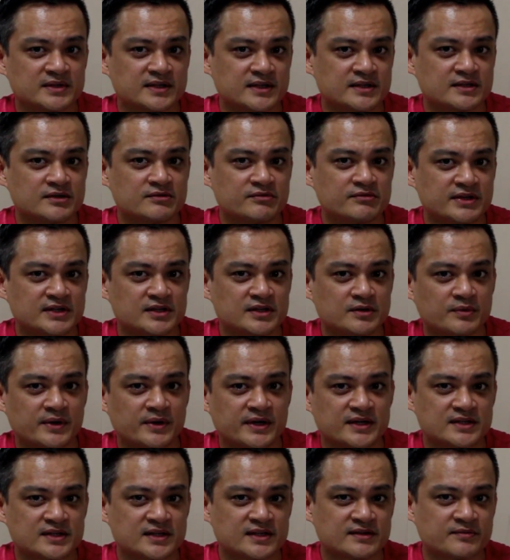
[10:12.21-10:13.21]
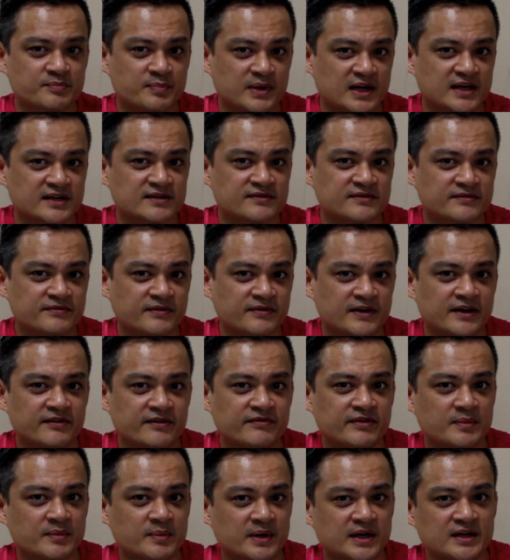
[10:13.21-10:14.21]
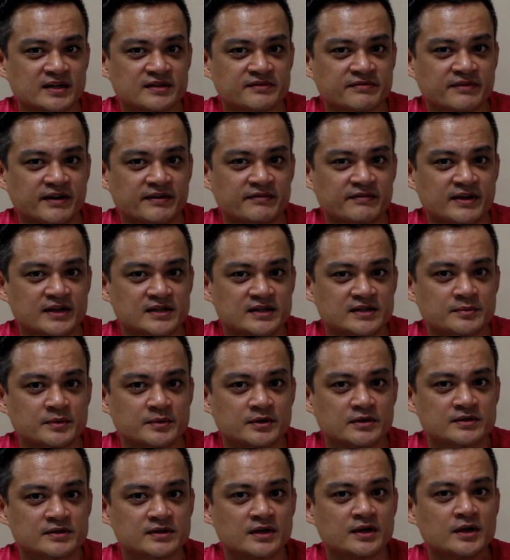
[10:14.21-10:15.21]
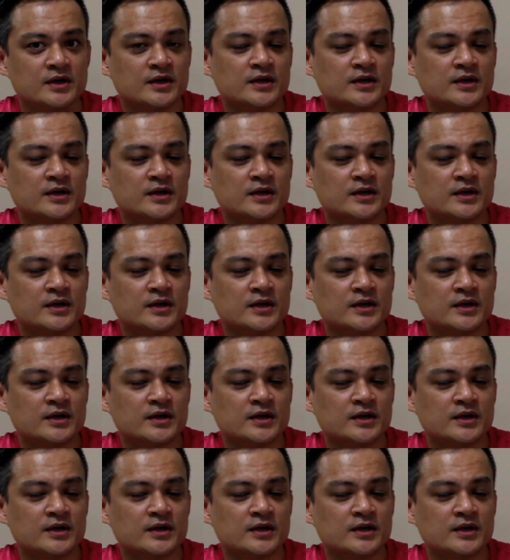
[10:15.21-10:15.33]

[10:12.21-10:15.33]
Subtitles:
That's the reason why it's just +5 and -5 decibels.